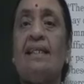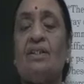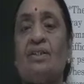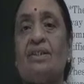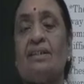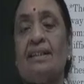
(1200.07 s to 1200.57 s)

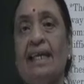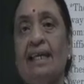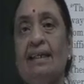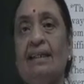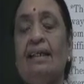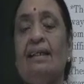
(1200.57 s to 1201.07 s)
such
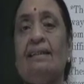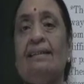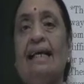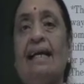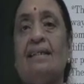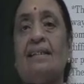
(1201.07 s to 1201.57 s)
thing
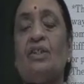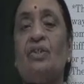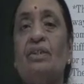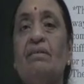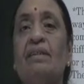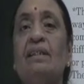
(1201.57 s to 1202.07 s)
that
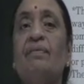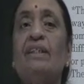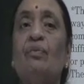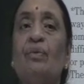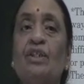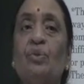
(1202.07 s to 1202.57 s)
children
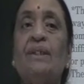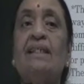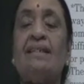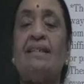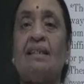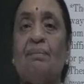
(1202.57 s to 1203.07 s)
with
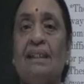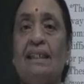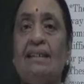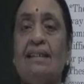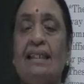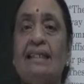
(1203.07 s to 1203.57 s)
visual
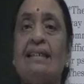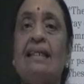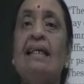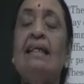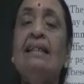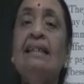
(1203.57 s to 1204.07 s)

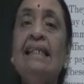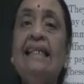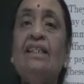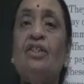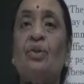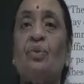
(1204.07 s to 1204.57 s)
disabilities
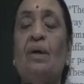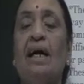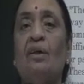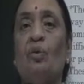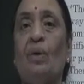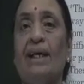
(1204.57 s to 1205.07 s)
need to
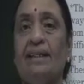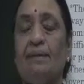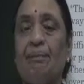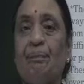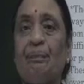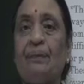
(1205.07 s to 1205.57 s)

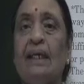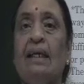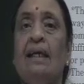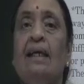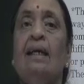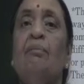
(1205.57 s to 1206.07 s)
acquire.
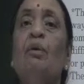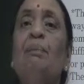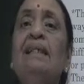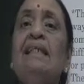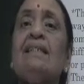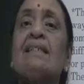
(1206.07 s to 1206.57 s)

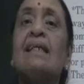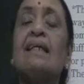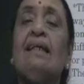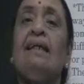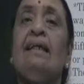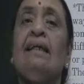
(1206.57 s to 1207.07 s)

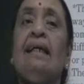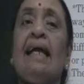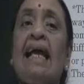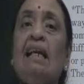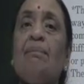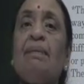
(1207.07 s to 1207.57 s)
Mobility,
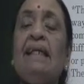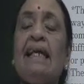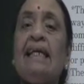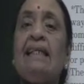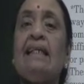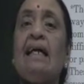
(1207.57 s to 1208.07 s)

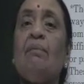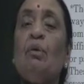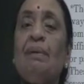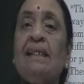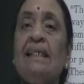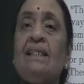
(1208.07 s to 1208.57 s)
helping in
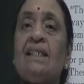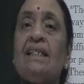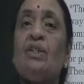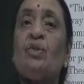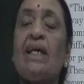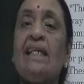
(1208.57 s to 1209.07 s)

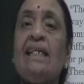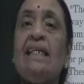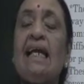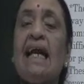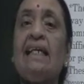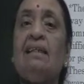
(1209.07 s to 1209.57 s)
mobility
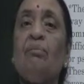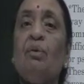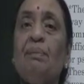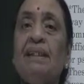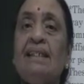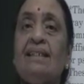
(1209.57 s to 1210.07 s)
training and
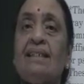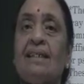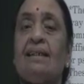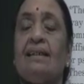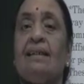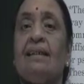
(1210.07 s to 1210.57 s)

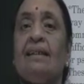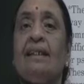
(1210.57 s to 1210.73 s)
mobility,